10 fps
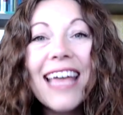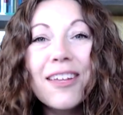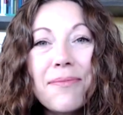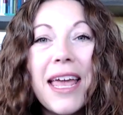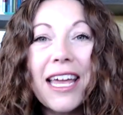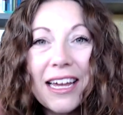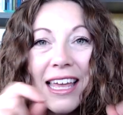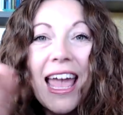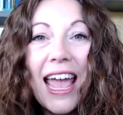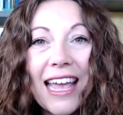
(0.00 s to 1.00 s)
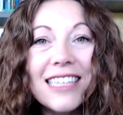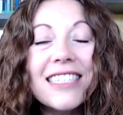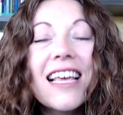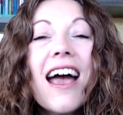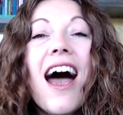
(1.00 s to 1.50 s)
can make a
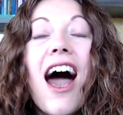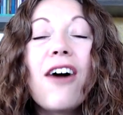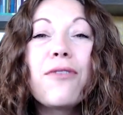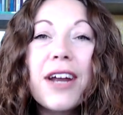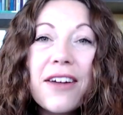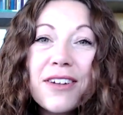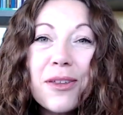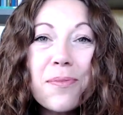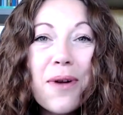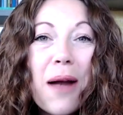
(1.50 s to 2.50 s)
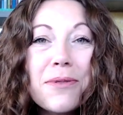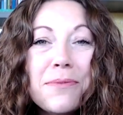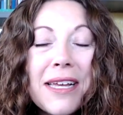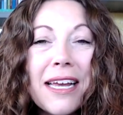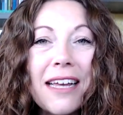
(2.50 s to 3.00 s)
case of whatever the
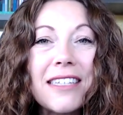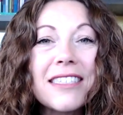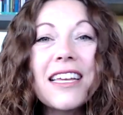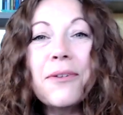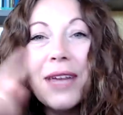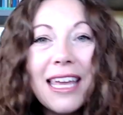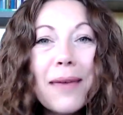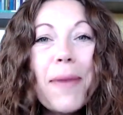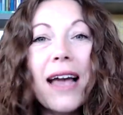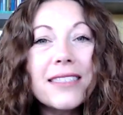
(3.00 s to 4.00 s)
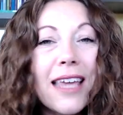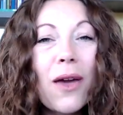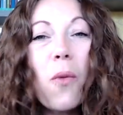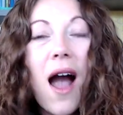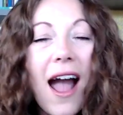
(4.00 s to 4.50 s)
problem is, and we keep
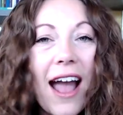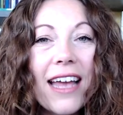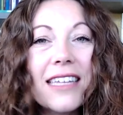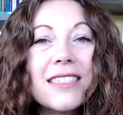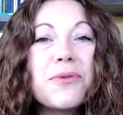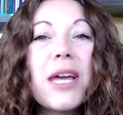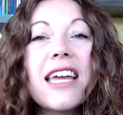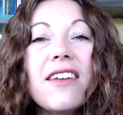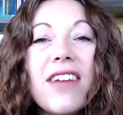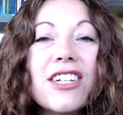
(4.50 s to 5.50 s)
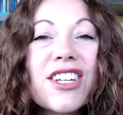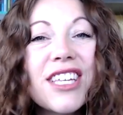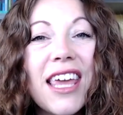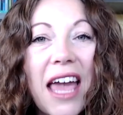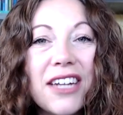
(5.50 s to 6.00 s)
asking whys, we can
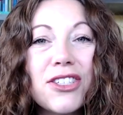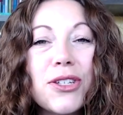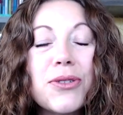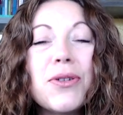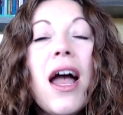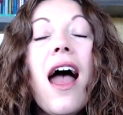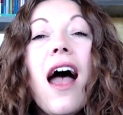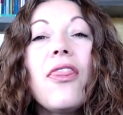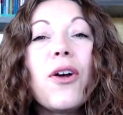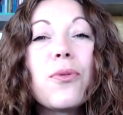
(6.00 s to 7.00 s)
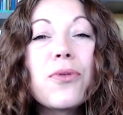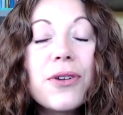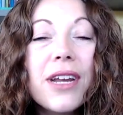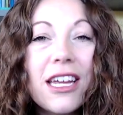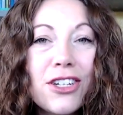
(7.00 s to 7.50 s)
eventually get to the
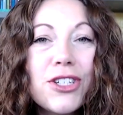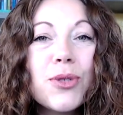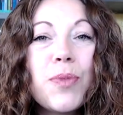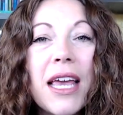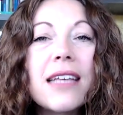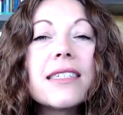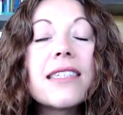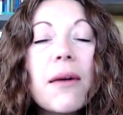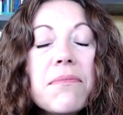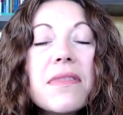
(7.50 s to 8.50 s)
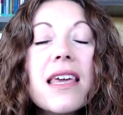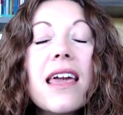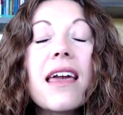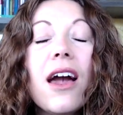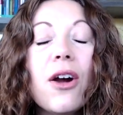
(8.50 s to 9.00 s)
root issue being
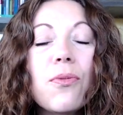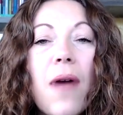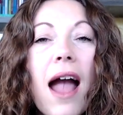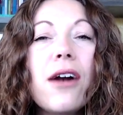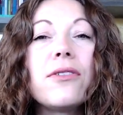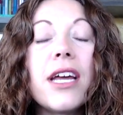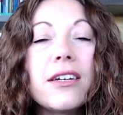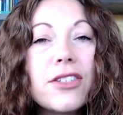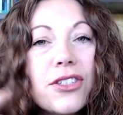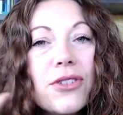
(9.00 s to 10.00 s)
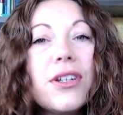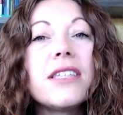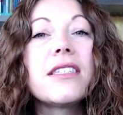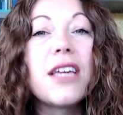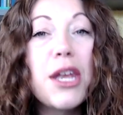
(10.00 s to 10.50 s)
something around a
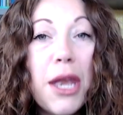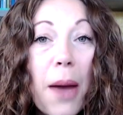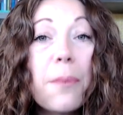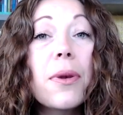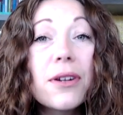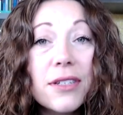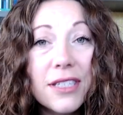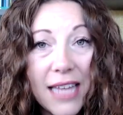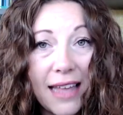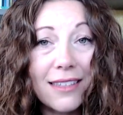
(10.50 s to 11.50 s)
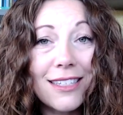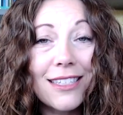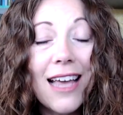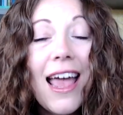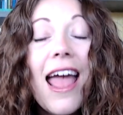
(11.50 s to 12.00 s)
student's number
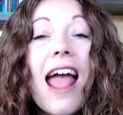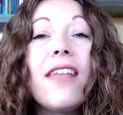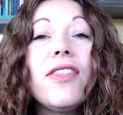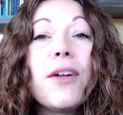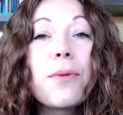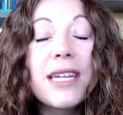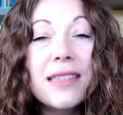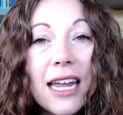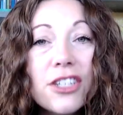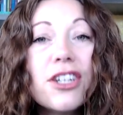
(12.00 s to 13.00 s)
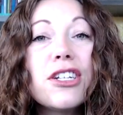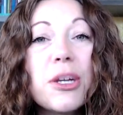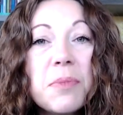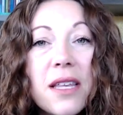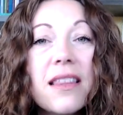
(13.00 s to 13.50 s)
sense and the
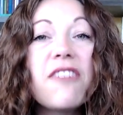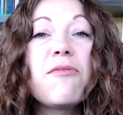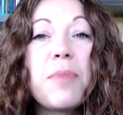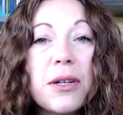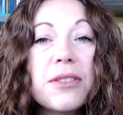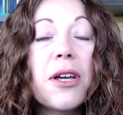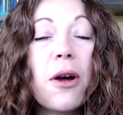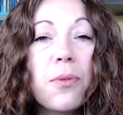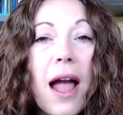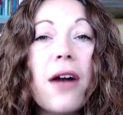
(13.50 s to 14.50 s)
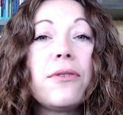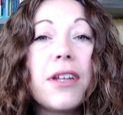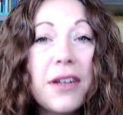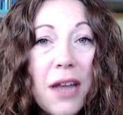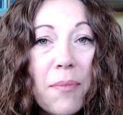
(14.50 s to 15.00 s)
relationships that they've built around
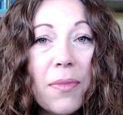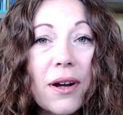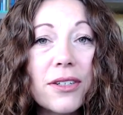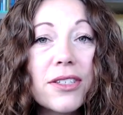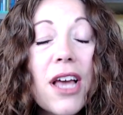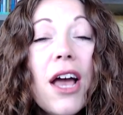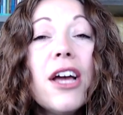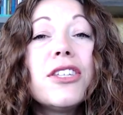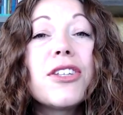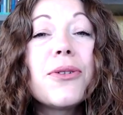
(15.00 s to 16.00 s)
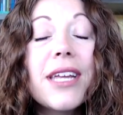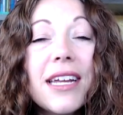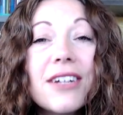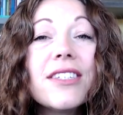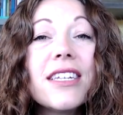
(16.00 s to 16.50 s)
numbers. So
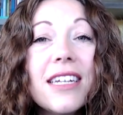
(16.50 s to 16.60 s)
here's an